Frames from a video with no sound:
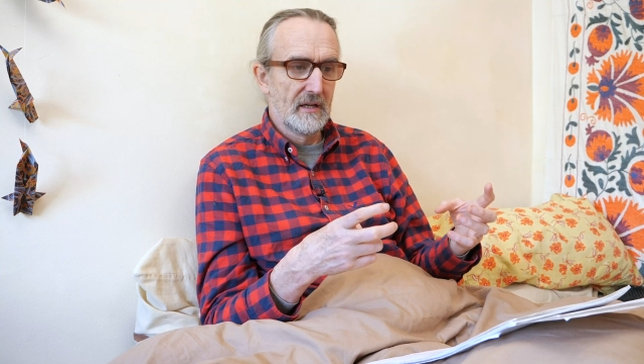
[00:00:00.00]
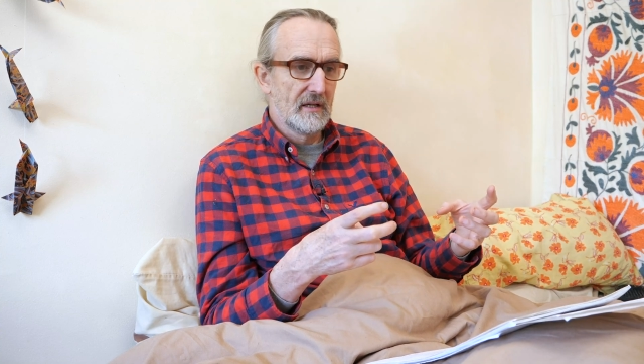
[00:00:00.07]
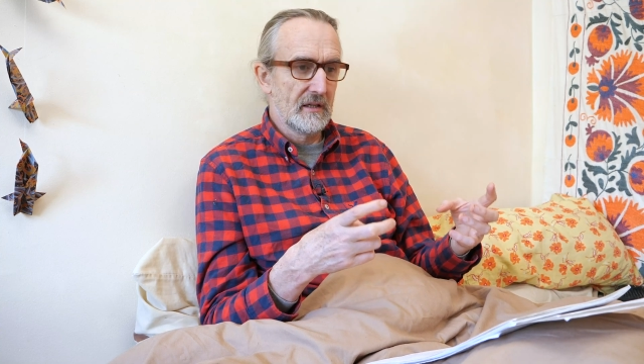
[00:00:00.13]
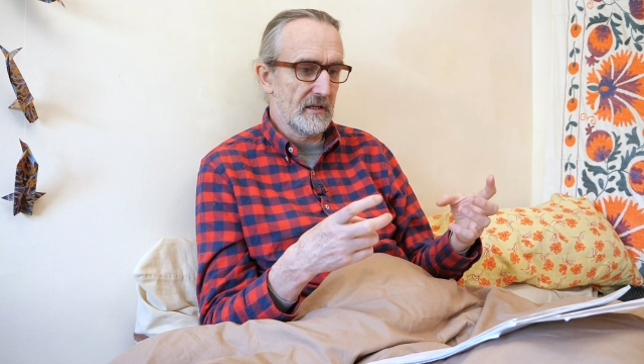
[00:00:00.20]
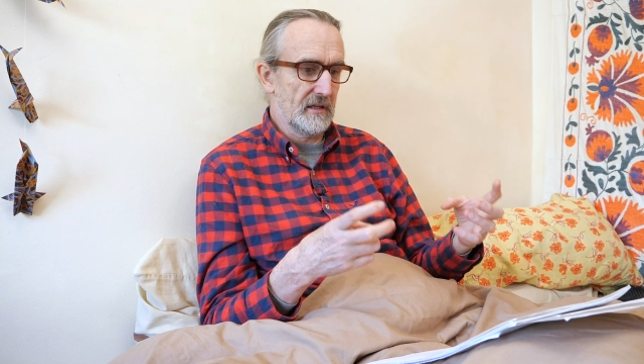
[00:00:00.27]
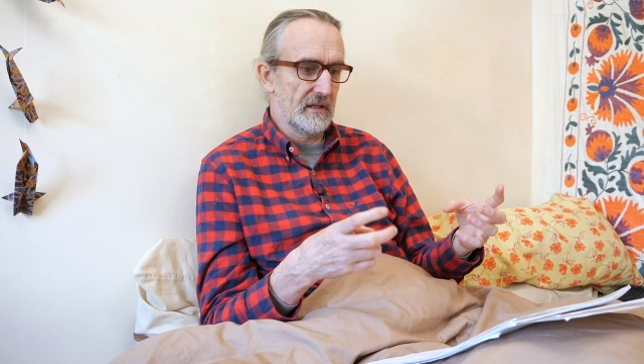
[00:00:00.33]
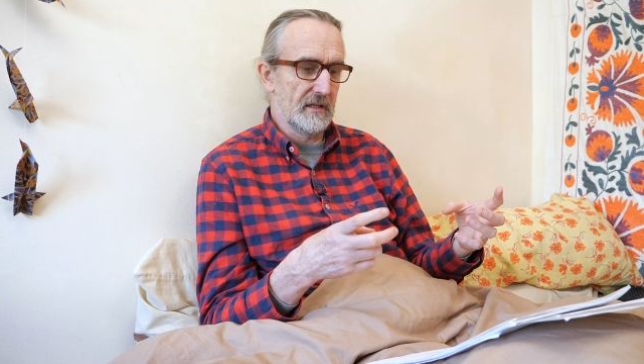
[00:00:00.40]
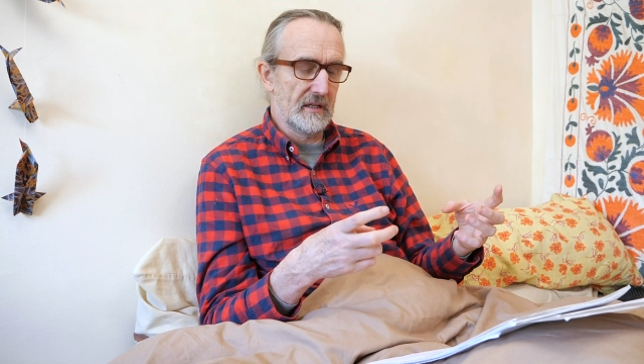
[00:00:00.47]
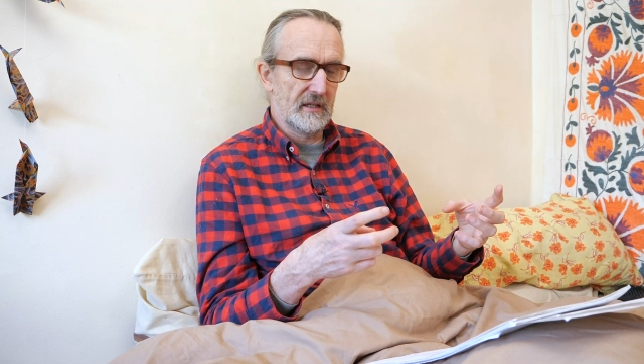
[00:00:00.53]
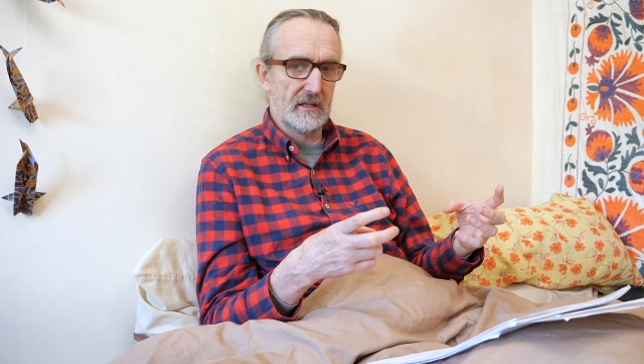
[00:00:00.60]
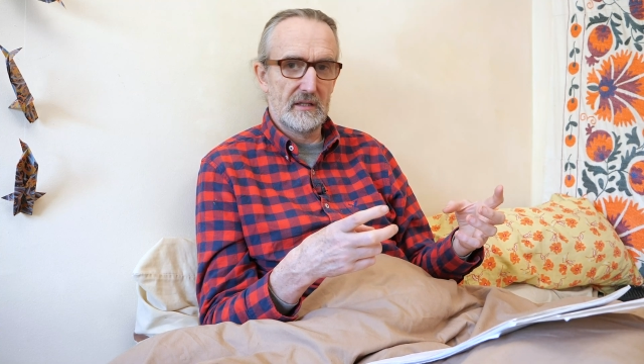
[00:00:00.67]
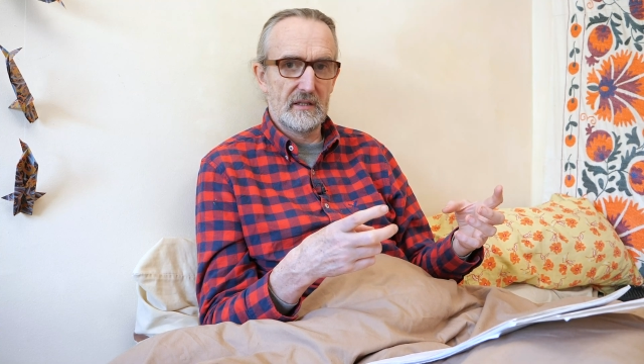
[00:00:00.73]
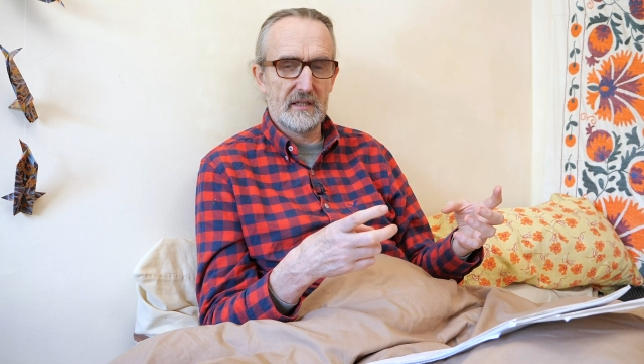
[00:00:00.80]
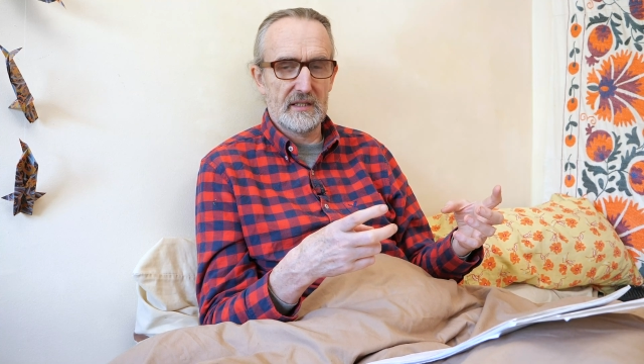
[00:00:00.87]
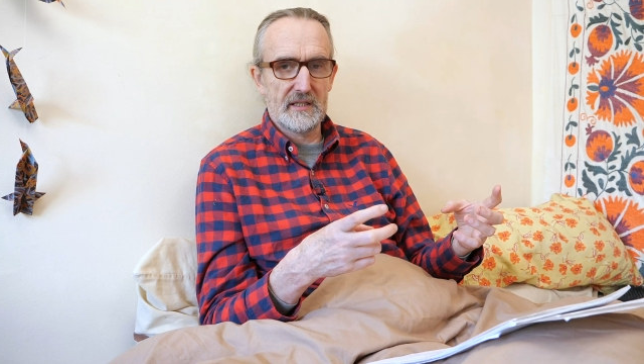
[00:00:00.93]
that
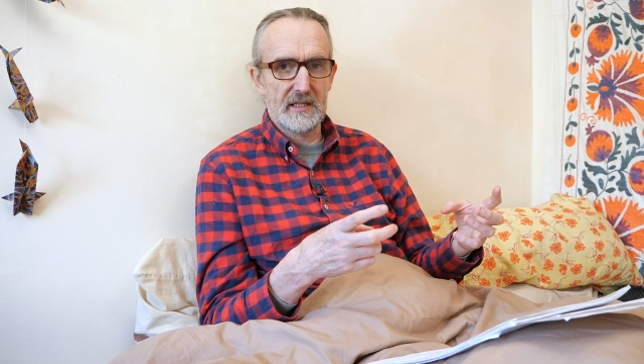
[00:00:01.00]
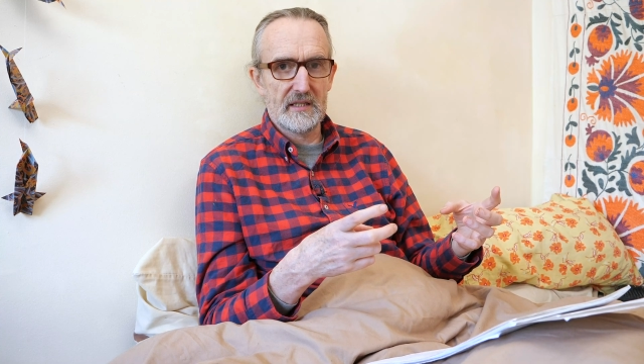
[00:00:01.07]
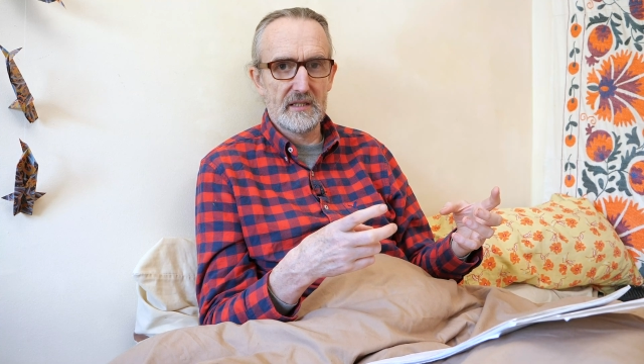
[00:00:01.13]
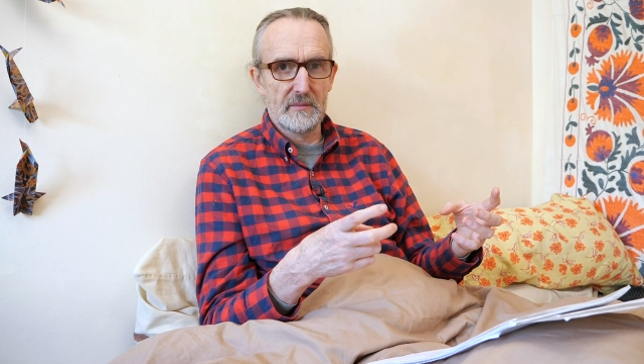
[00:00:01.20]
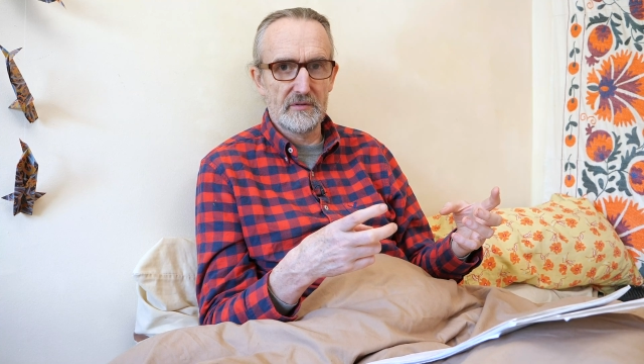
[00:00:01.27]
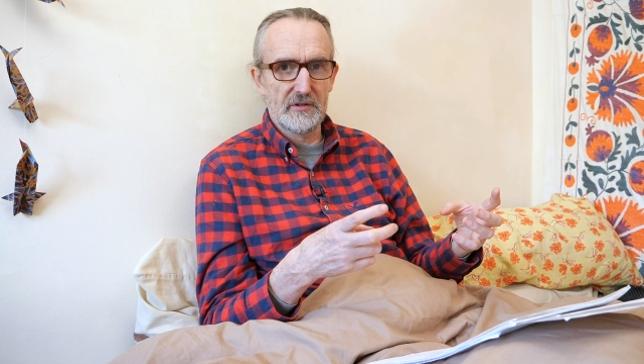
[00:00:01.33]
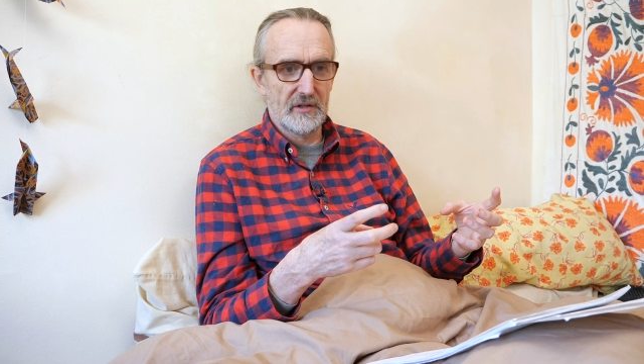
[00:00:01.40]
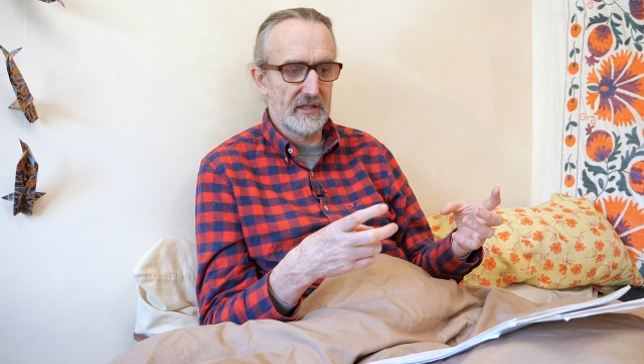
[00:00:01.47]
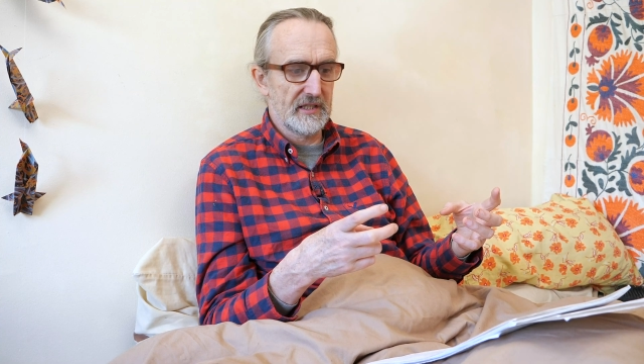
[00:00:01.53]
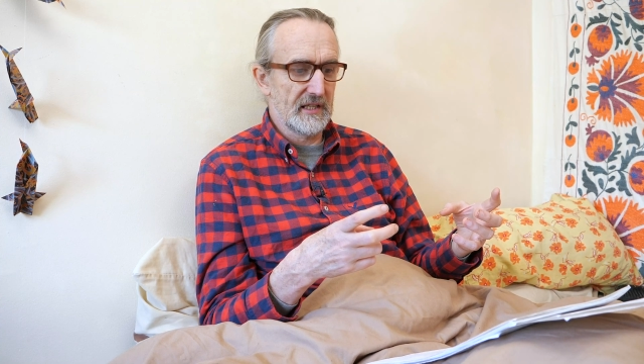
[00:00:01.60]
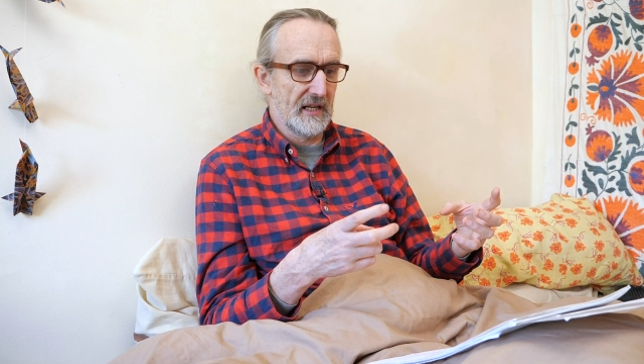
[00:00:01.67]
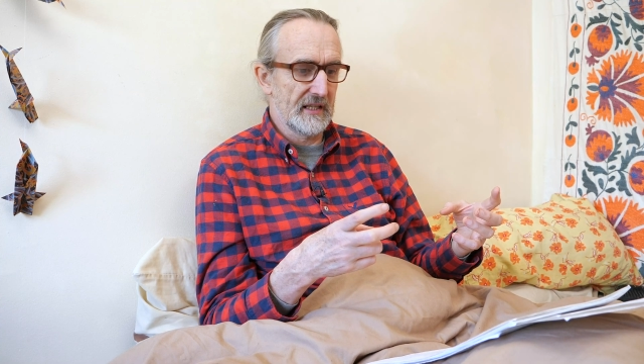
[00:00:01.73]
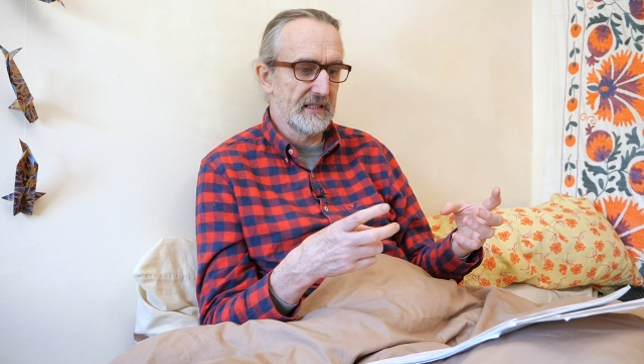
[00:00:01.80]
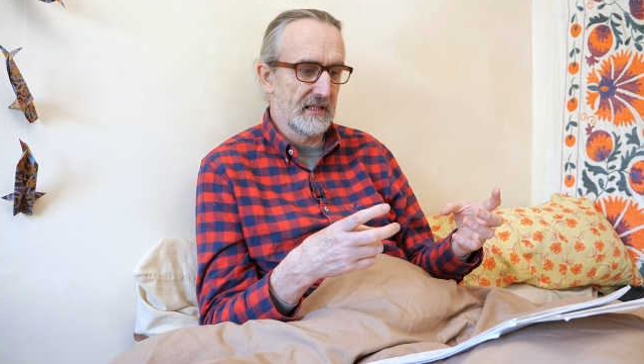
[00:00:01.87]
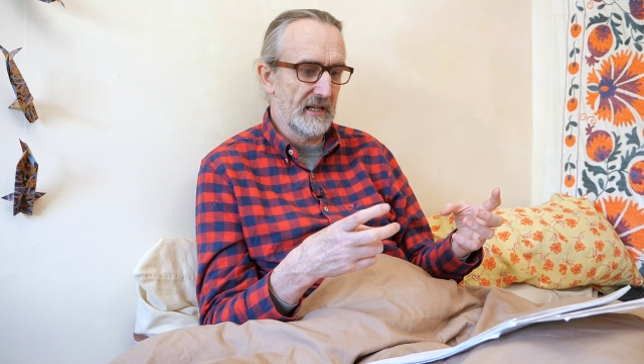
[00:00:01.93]
the system's on its
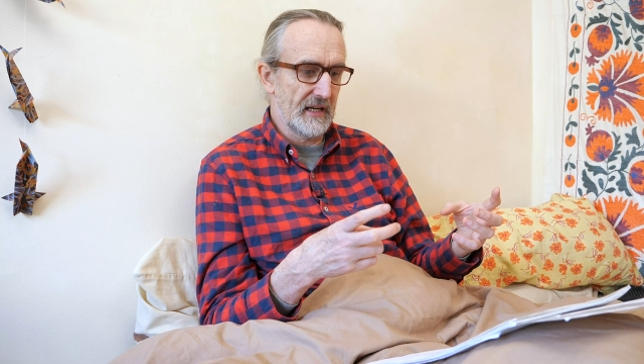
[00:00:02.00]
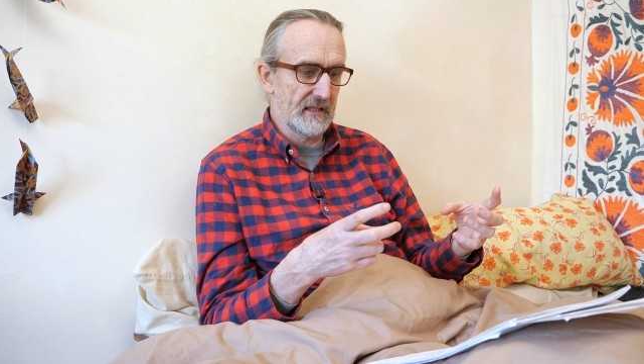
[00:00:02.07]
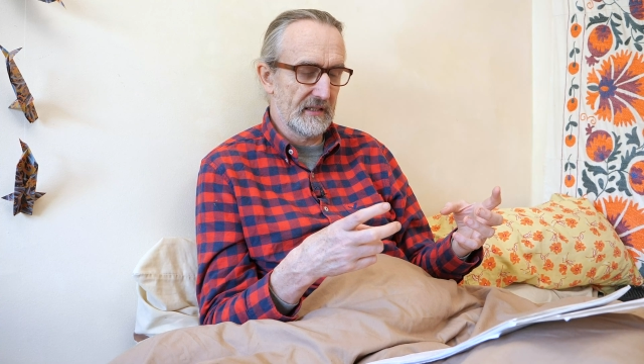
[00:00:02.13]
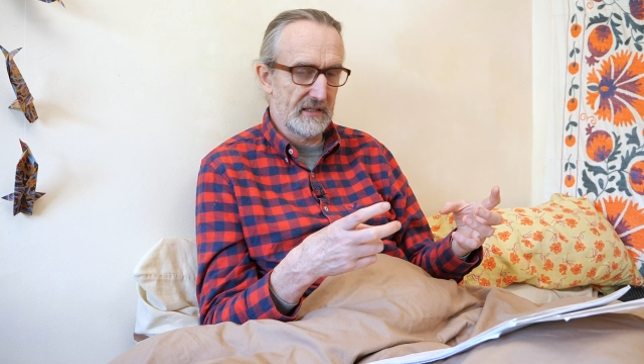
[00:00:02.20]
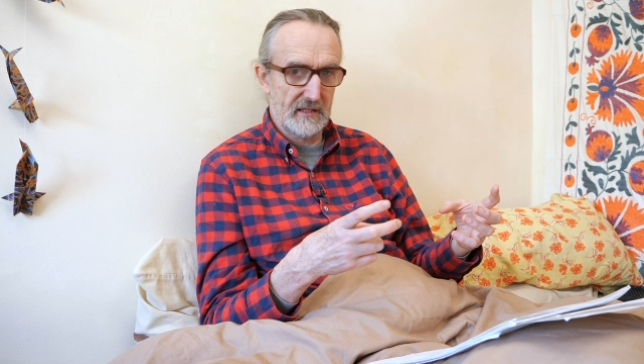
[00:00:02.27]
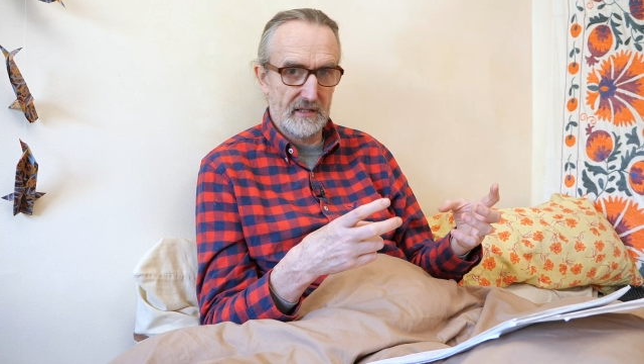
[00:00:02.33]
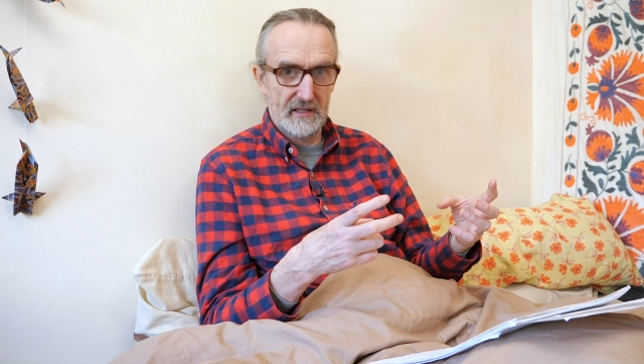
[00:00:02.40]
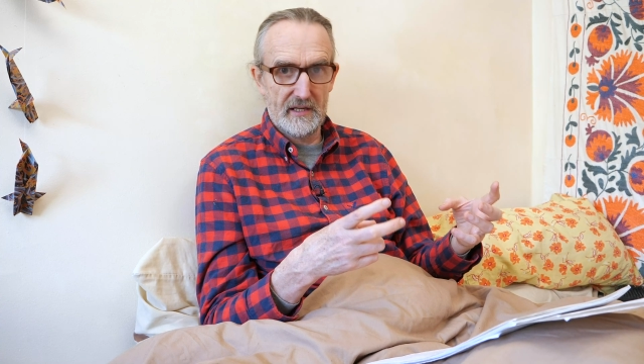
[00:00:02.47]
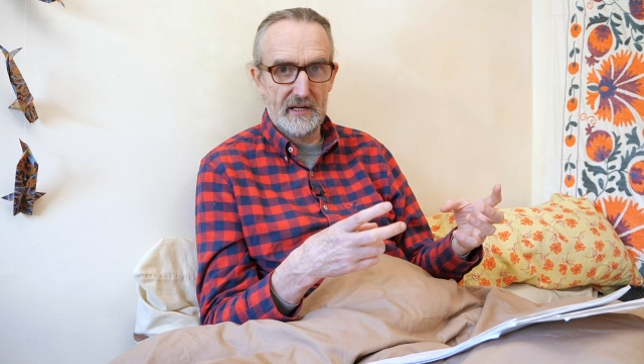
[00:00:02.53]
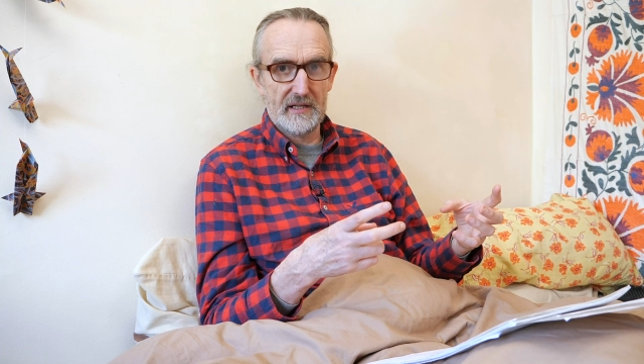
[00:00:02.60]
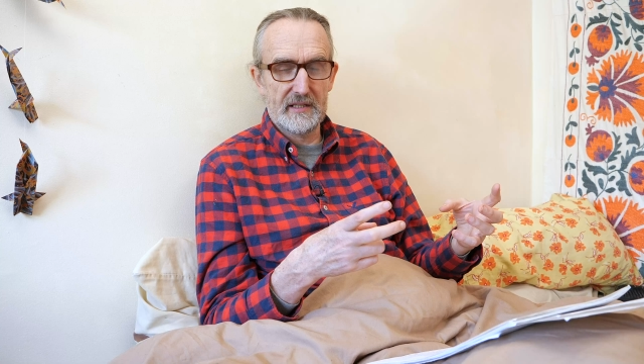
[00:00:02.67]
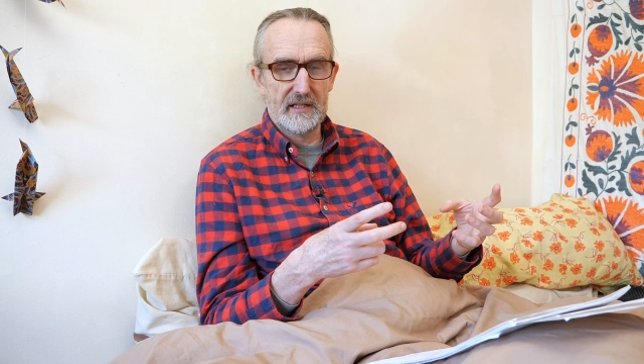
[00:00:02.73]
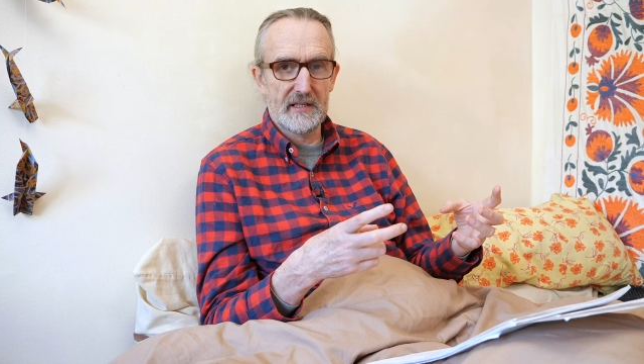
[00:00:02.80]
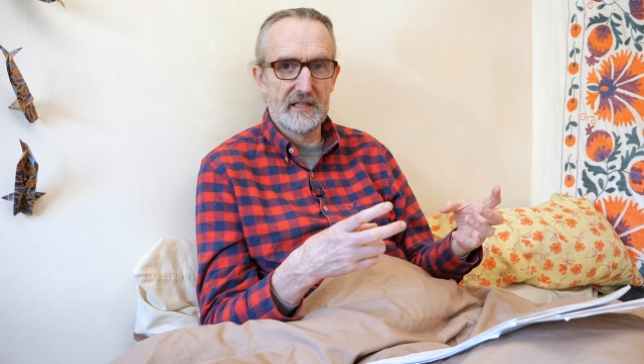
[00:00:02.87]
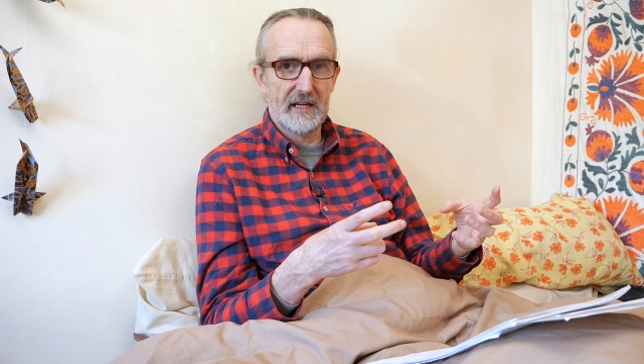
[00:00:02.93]
last legs and that they need